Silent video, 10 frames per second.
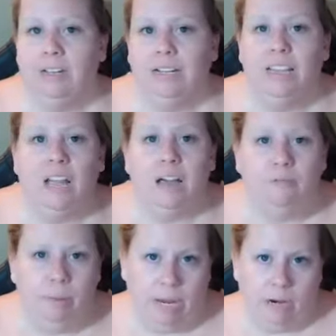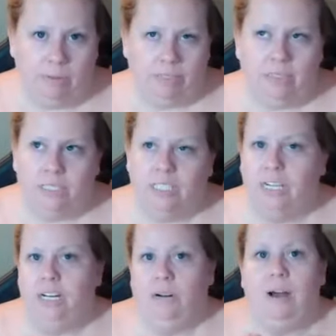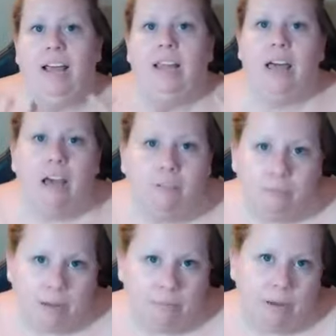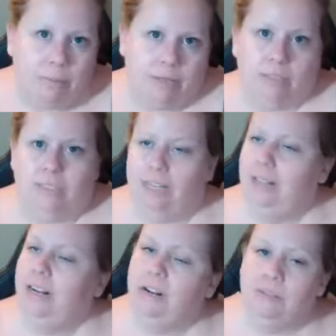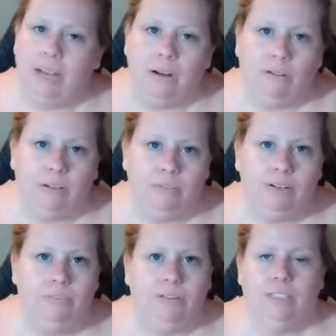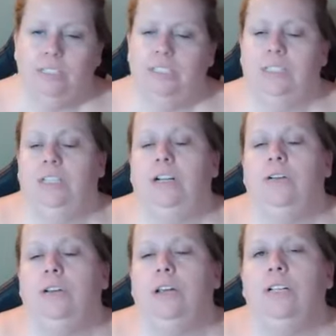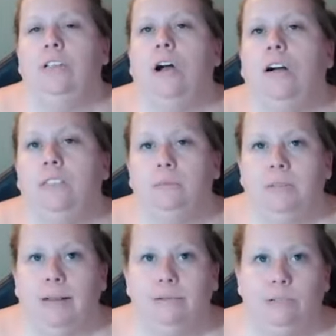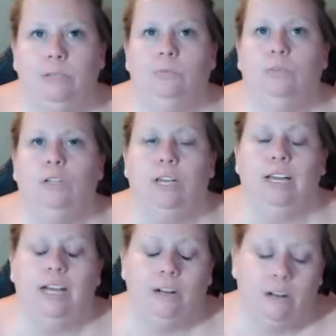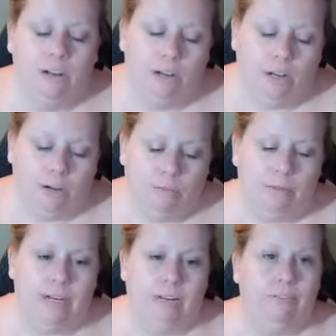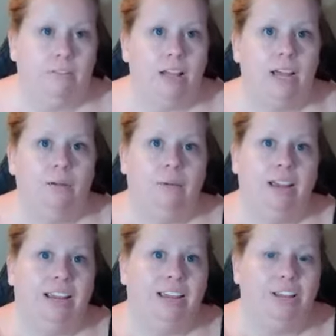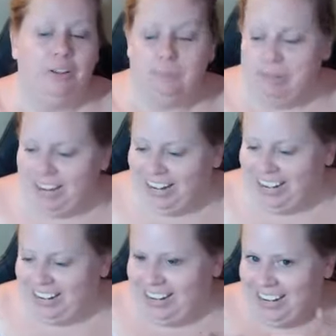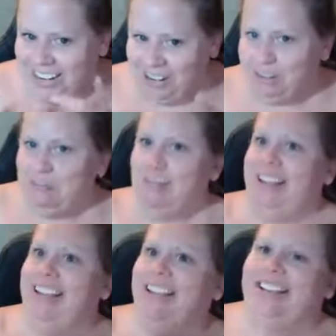love paying your bills. And, you know, I love paying my bills. Say that out loud, even if it just, you know, it's hard sometimes. You're looking at your money fly away. You get paid and it goes away.